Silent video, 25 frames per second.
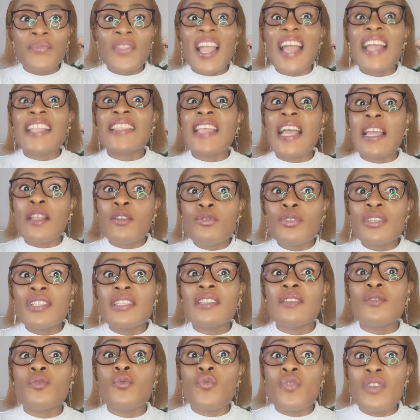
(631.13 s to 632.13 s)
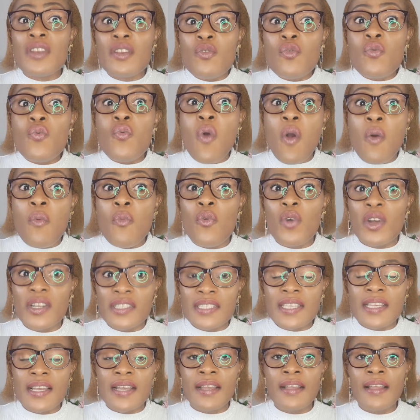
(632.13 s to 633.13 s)
I dilute it in lukewarm
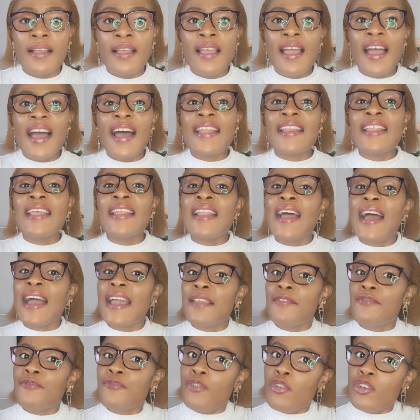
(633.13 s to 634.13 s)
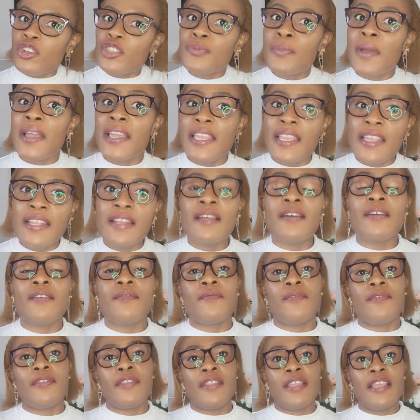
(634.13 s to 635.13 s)
water, and then I flush the
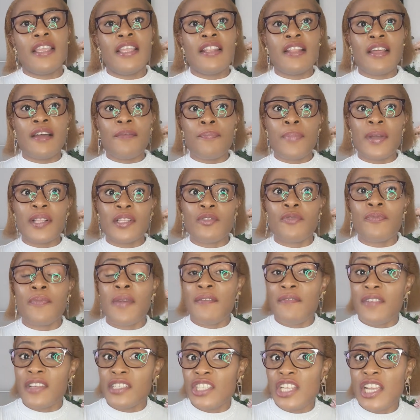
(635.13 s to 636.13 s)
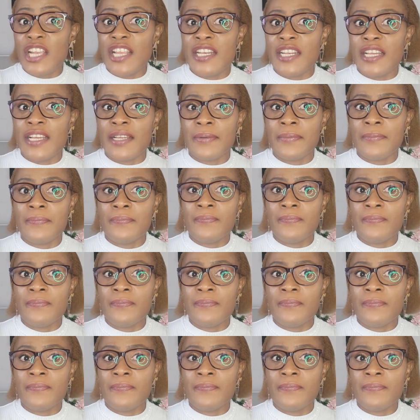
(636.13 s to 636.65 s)
inner part of my vagina.